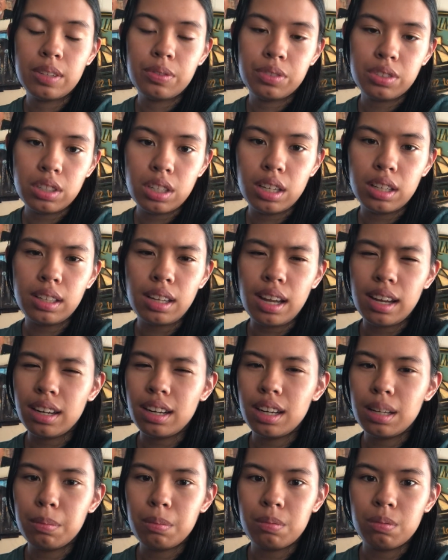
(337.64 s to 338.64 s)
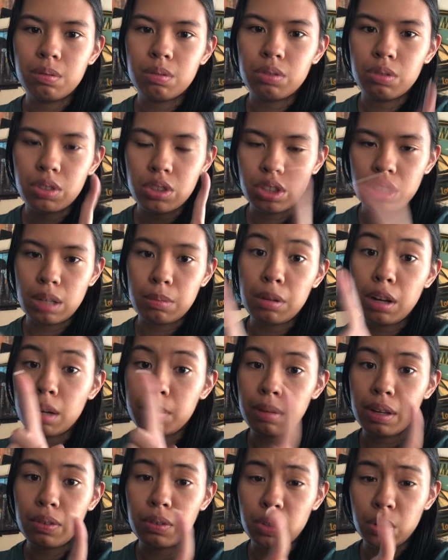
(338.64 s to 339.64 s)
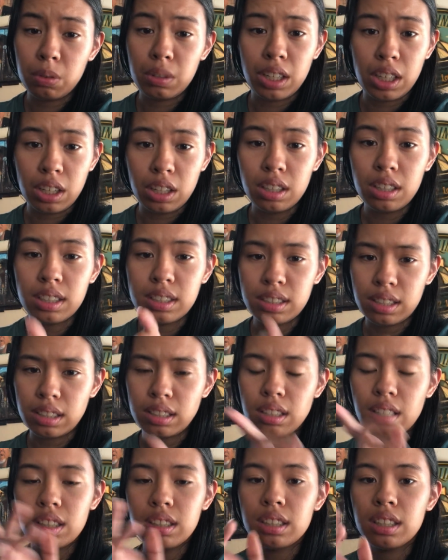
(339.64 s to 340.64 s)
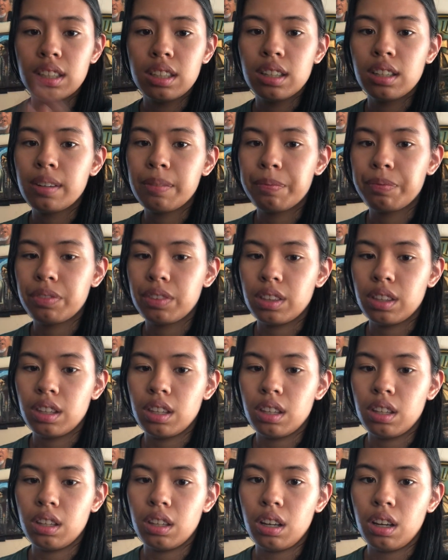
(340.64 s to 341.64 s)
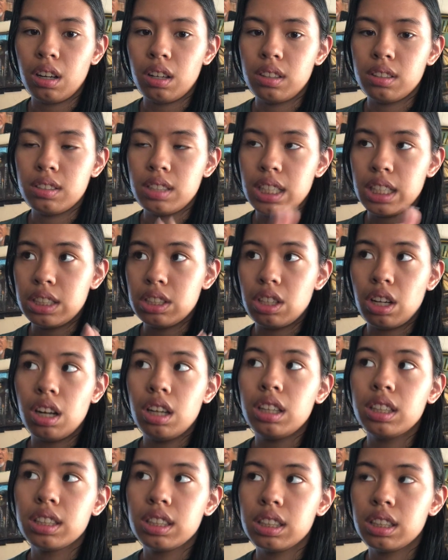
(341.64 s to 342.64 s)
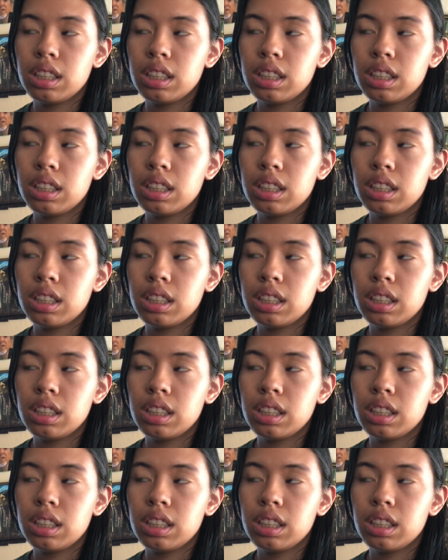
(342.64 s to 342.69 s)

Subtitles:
done edited first time on my phone here in on TikTok.